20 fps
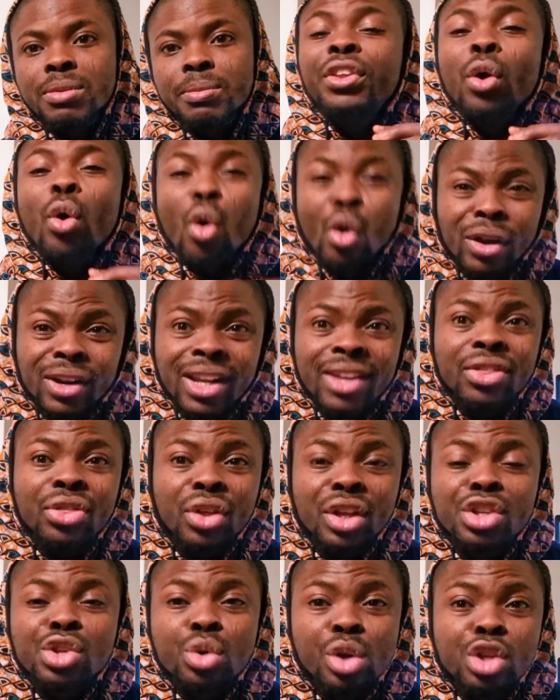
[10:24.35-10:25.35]
The only
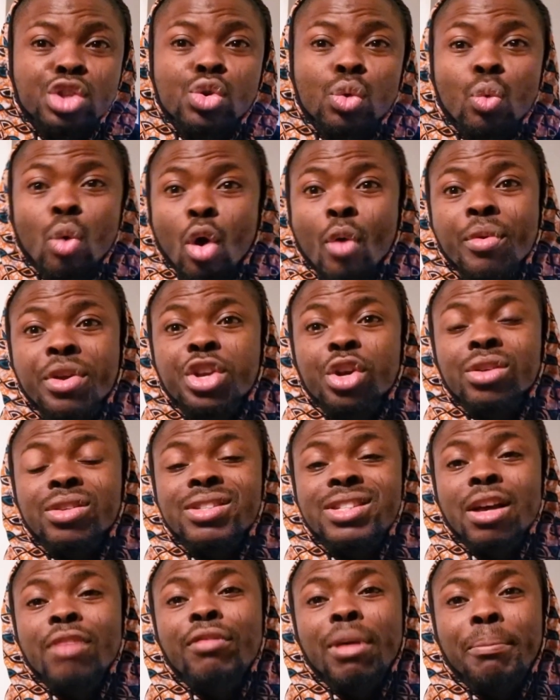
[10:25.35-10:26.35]
thing you need to worry
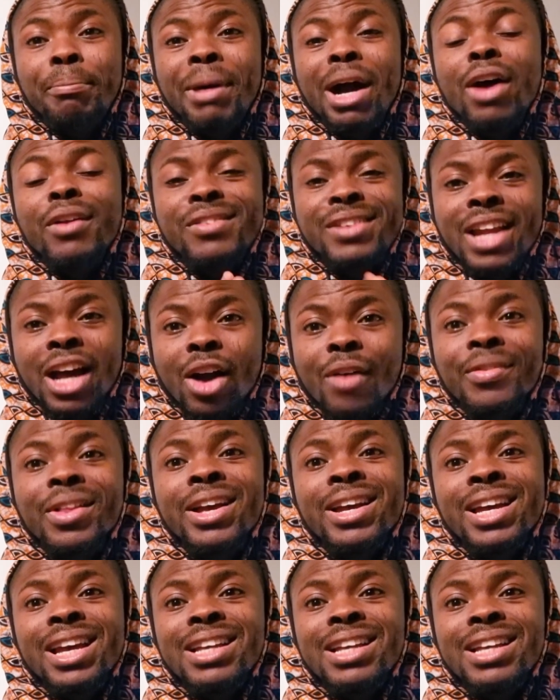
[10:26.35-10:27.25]
yourself about now